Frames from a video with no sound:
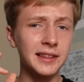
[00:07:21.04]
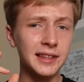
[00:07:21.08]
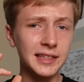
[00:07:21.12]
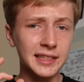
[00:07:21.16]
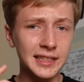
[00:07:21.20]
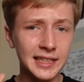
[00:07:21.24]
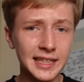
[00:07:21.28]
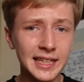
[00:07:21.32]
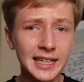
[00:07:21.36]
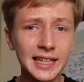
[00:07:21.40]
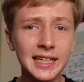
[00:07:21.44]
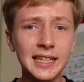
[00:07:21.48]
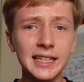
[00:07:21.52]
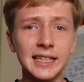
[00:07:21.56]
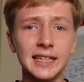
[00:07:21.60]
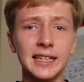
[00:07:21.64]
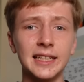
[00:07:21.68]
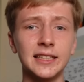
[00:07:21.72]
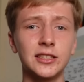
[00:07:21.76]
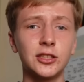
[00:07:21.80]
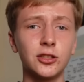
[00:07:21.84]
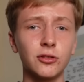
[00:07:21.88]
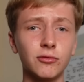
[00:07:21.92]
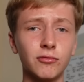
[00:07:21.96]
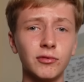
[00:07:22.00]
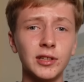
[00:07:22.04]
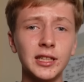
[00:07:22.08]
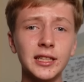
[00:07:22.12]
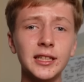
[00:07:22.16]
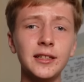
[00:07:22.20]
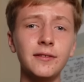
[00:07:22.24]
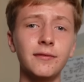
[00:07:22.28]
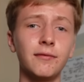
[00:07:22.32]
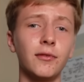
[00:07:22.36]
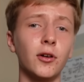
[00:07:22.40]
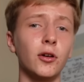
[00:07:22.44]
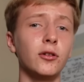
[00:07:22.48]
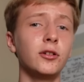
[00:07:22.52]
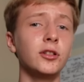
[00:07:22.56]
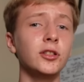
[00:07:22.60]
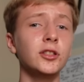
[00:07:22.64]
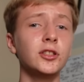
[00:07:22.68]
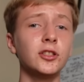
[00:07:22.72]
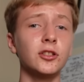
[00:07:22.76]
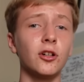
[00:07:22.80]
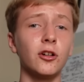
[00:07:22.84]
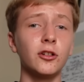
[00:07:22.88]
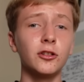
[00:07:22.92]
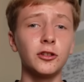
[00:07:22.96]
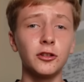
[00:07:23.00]
the key is to really
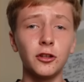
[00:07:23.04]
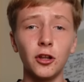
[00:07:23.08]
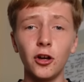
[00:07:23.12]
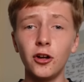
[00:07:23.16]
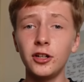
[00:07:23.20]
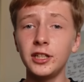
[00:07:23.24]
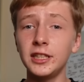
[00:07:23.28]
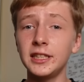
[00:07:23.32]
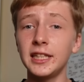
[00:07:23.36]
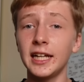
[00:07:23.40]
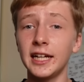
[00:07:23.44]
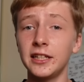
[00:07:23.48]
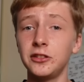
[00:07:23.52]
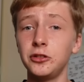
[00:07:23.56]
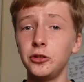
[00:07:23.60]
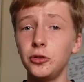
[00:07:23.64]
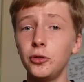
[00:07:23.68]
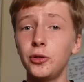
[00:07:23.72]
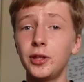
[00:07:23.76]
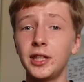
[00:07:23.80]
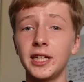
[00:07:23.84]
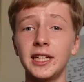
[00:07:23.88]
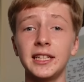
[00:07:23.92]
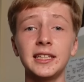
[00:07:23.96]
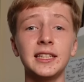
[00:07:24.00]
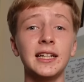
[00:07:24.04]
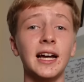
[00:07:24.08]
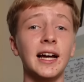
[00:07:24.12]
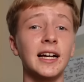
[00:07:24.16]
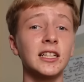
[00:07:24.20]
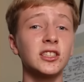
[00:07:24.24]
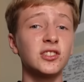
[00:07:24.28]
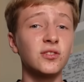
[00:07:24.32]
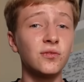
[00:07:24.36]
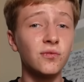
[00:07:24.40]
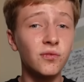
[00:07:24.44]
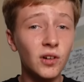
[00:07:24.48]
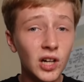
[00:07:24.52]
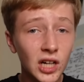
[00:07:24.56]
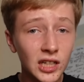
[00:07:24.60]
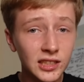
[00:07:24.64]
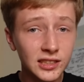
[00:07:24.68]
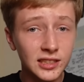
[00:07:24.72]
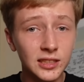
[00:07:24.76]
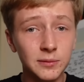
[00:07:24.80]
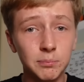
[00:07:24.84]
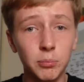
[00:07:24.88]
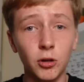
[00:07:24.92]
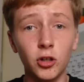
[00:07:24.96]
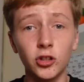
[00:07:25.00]
focus on learning that new thing as
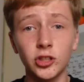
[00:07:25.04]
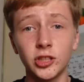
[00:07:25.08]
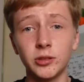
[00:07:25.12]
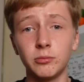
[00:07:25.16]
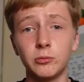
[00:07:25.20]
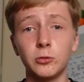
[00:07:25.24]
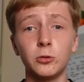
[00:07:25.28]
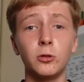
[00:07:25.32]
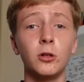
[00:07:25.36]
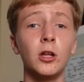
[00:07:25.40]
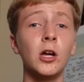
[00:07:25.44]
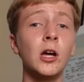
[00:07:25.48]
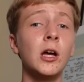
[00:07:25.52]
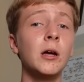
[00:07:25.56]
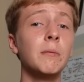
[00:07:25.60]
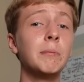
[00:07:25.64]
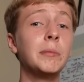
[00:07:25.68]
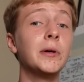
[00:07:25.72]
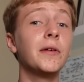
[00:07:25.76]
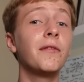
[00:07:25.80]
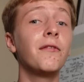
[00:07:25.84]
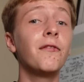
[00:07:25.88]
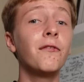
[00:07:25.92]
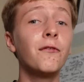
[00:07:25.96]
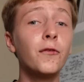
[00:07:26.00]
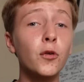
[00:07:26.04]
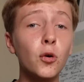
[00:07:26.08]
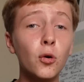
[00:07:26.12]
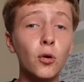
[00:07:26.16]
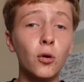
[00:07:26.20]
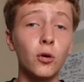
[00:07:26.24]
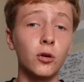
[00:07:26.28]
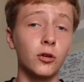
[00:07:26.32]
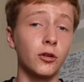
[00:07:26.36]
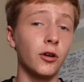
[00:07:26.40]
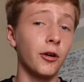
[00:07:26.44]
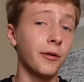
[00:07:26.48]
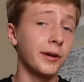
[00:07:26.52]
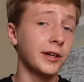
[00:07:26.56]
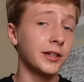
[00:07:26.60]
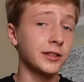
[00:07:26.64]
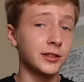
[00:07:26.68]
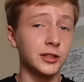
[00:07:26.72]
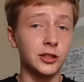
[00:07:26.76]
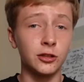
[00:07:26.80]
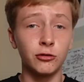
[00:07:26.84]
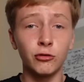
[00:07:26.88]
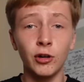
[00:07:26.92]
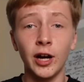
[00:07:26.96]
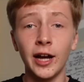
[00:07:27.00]
fast as possible before going on
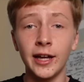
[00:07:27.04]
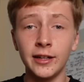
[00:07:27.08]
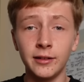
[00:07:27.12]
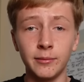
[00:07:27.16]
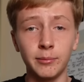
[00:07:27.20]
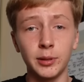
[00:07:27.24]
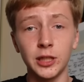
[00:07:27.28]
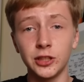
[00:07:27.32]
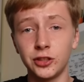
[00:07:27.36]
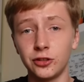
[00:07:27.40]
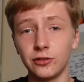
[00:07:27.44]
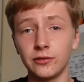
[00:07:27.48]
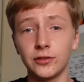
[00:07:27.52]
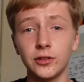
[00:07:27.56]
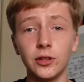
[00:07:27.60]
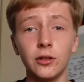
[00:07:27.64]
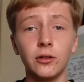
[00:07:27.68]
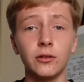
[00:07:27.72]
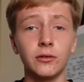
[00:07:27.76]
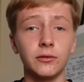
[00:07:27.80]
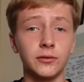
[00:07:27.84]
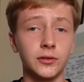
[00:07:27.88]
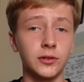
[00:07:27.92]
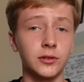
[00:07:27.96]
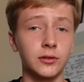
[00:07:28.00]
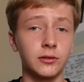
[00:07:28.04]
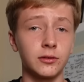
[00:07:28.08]
to grind a bunch of solves.